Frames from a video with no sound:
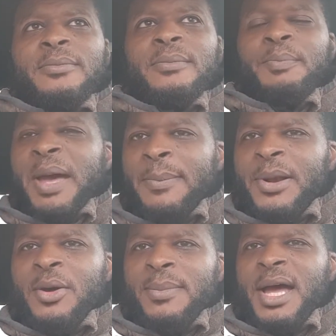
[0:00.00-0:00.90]

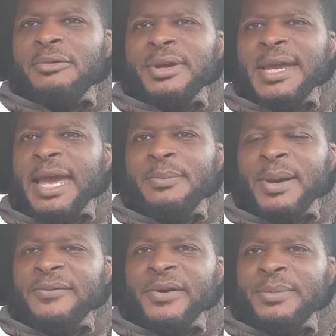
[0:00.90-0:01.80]
Pablo Mari came back
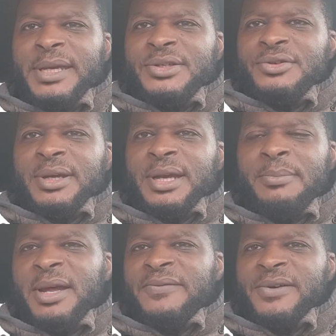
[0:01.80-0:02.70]
from injury a
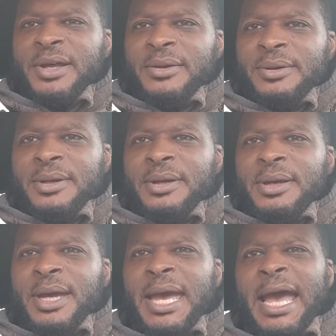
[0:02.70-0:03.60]
month ago.
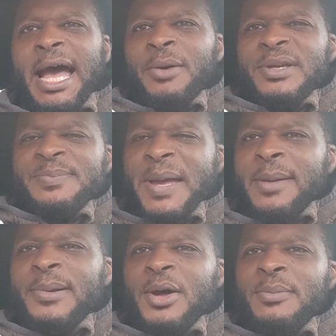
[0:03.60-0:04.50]
How is
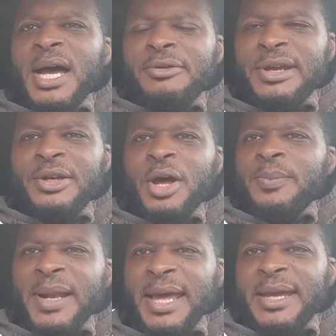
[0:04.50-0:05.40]
Pablo Mari not
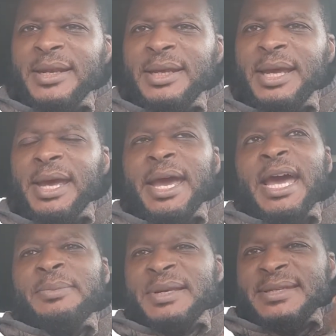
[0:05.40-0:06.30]
playing
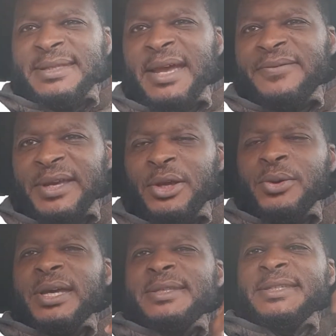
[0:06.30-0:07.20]
and Mustafi, who
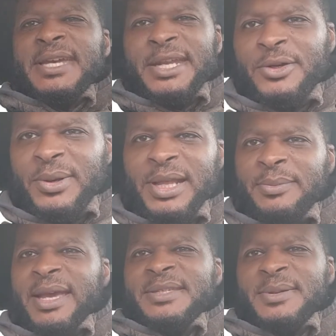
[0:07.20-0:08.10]
continually
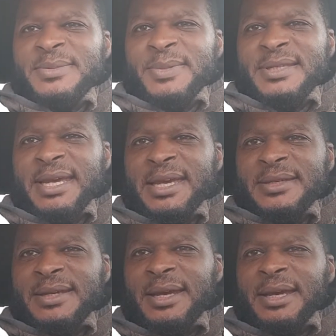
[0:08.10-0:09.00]
makes these mistakes.
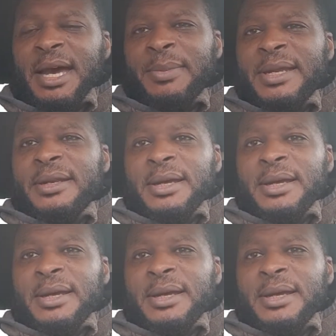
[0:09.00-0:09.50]
I mean,